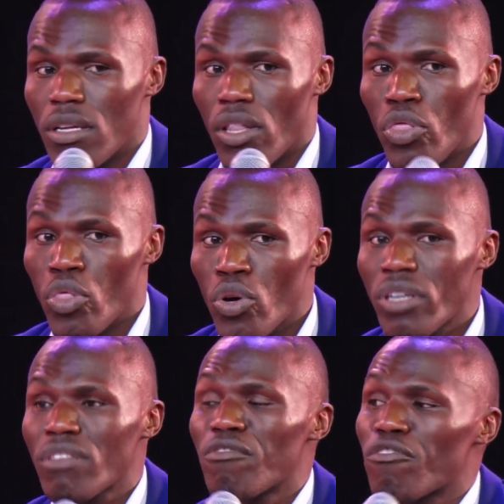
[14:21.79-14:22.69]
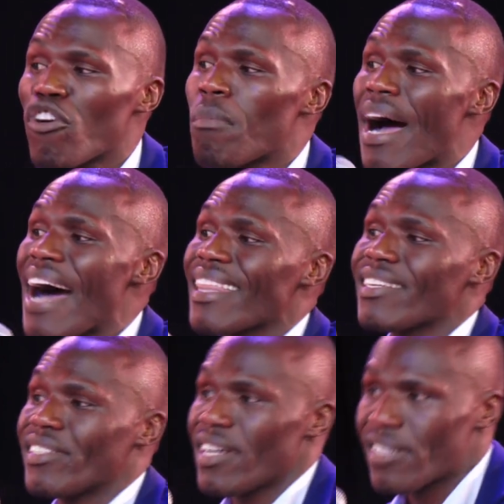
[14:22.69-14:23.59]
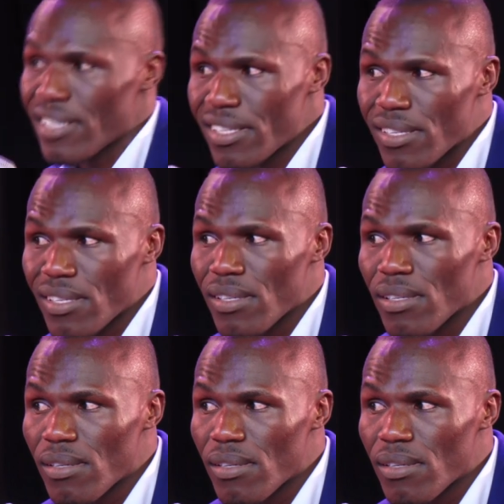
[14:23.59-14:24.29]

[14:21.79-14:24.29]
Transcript: not from other churches,